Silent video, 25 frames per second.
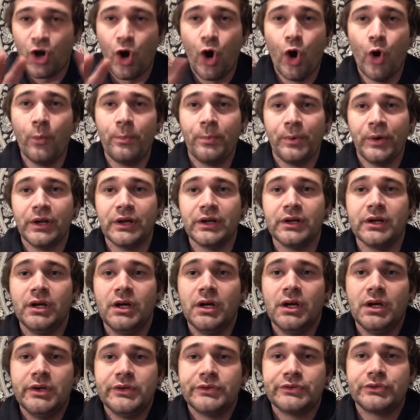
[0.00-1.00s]
open
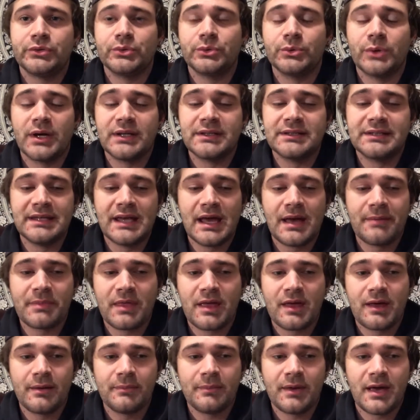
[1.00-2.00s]
to DM
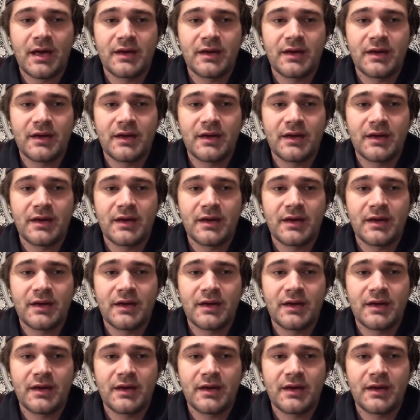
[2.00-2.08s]
them.